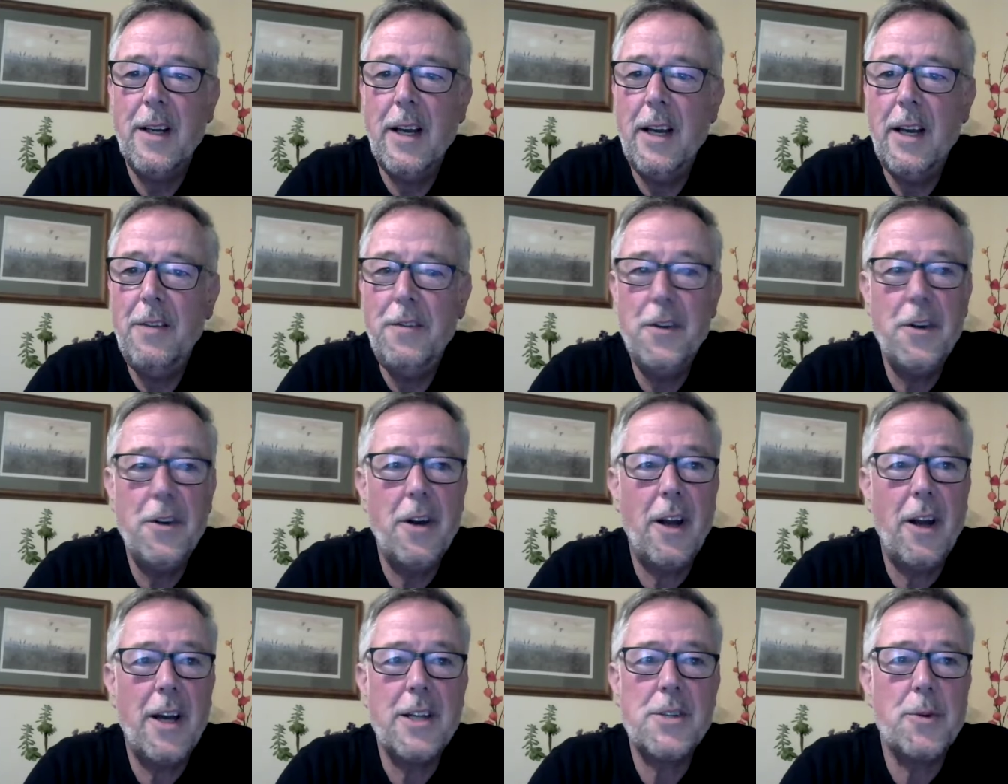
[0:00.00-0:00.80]
If you'd
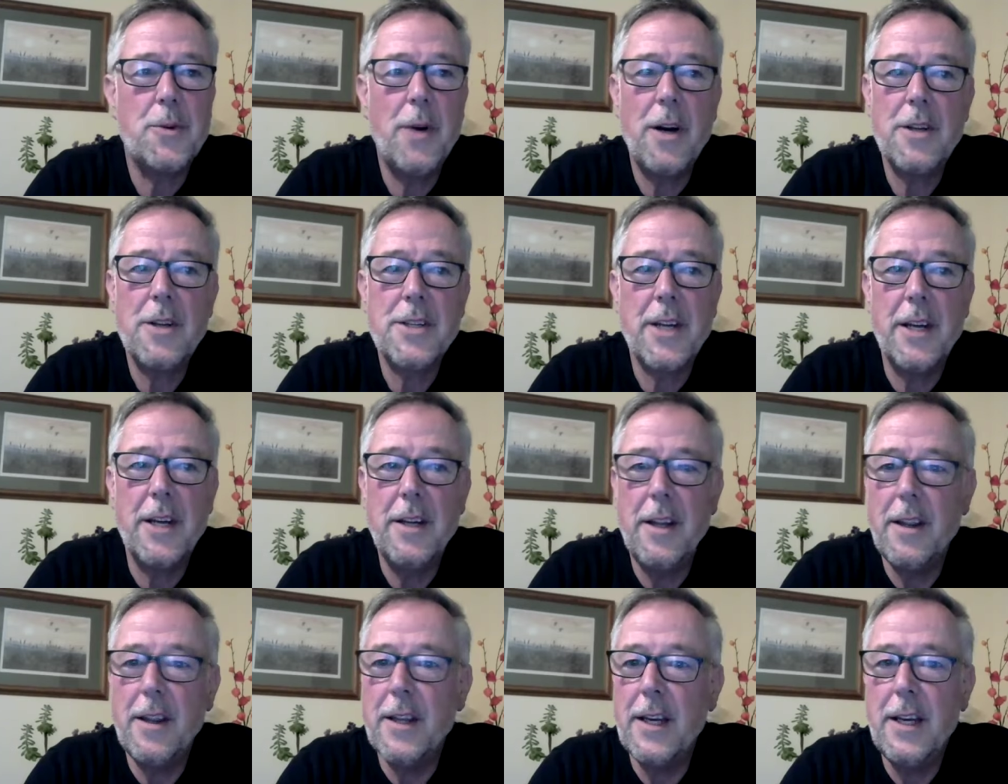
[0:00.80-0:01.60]
like to ask
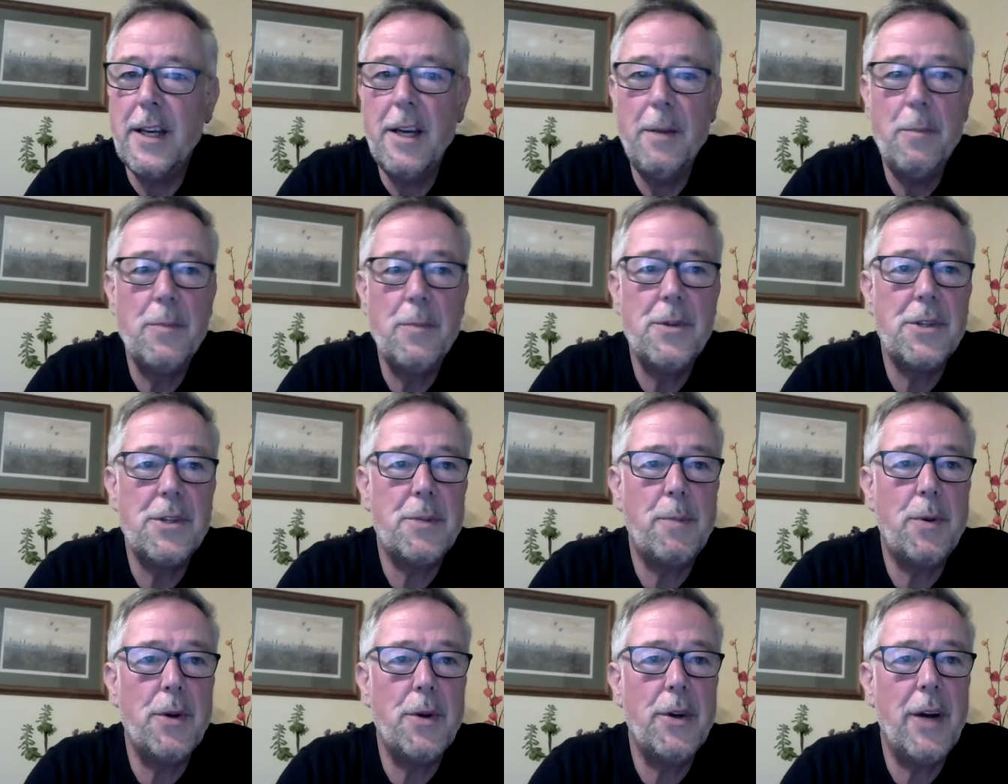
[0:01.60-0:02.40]
anything,
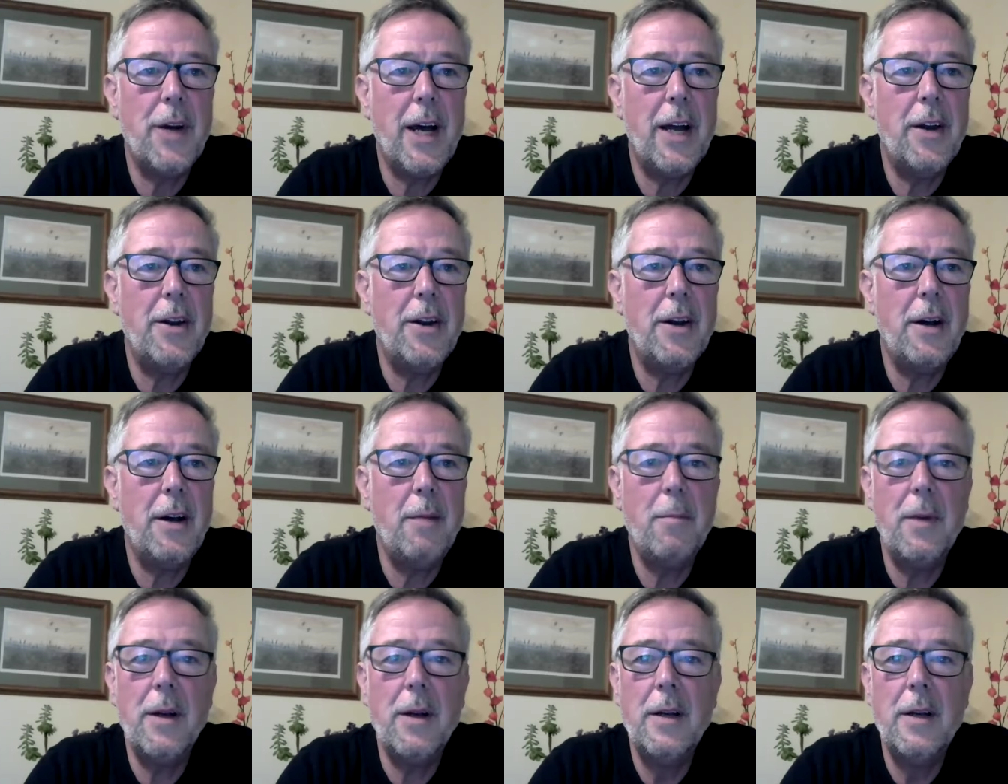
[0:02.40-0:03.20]
just put your hand
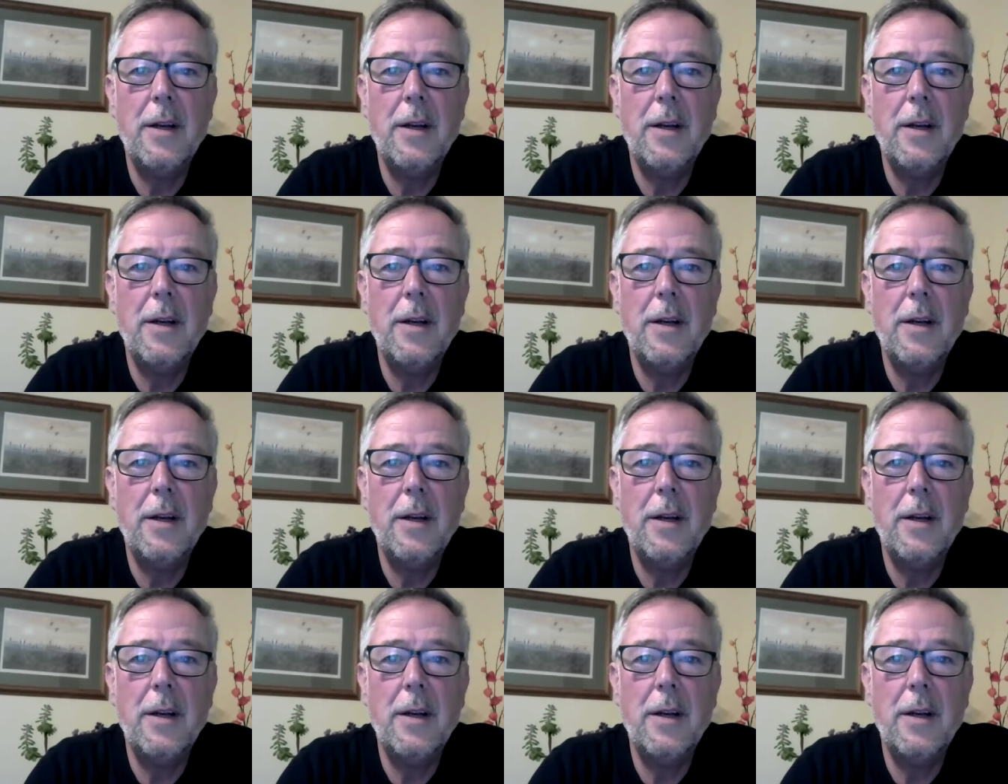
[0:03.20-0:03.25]
up.